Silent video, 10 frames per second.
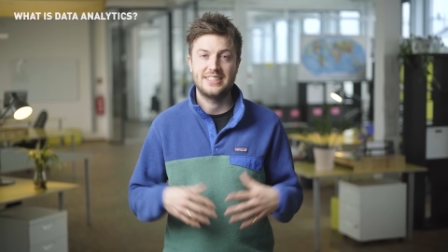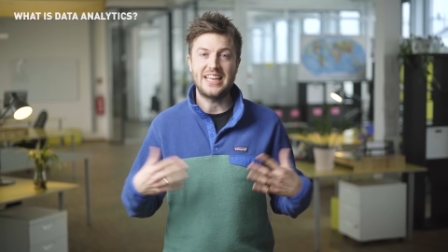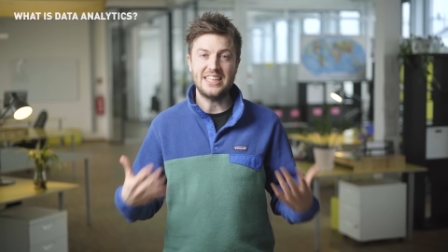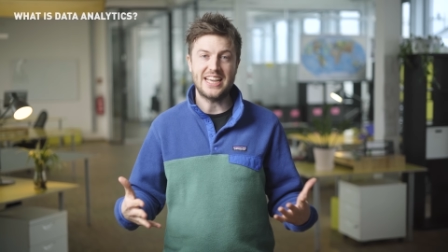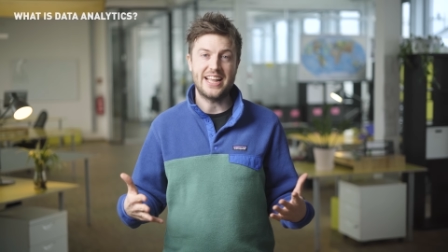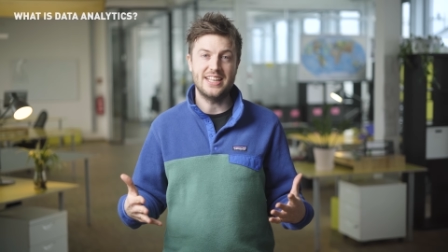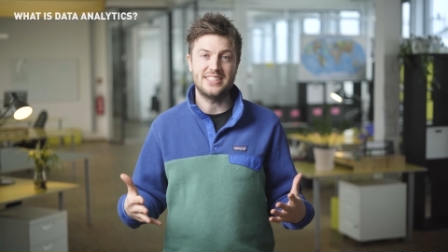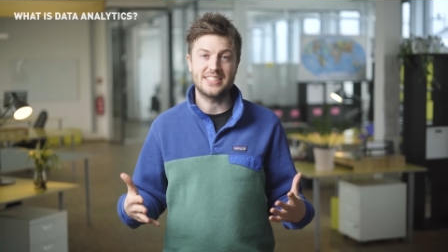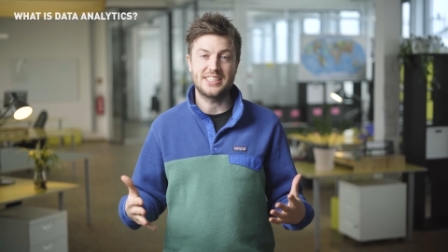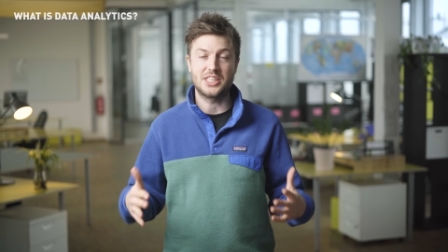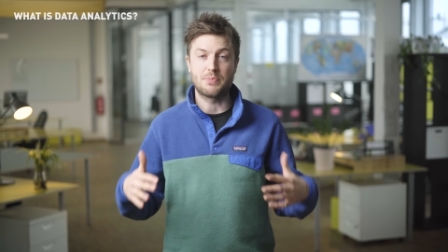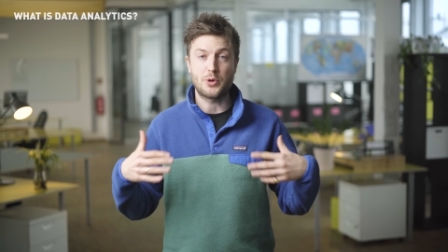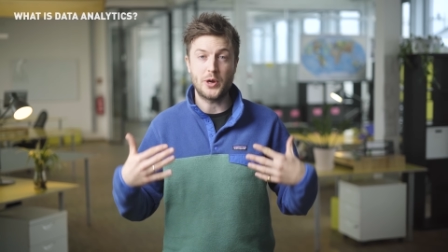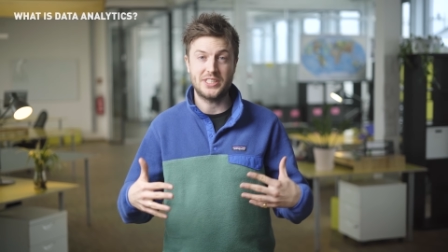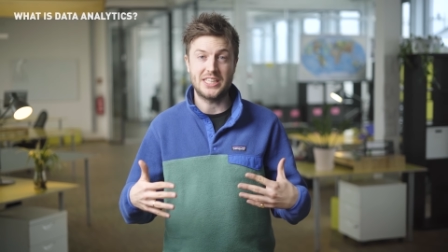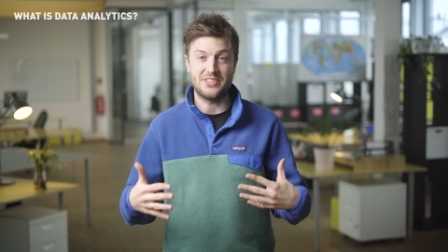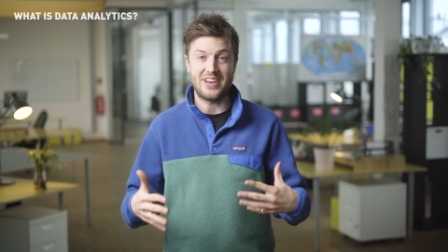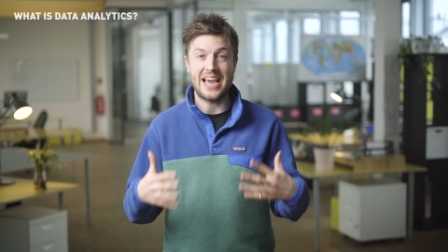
Data analytics is the process of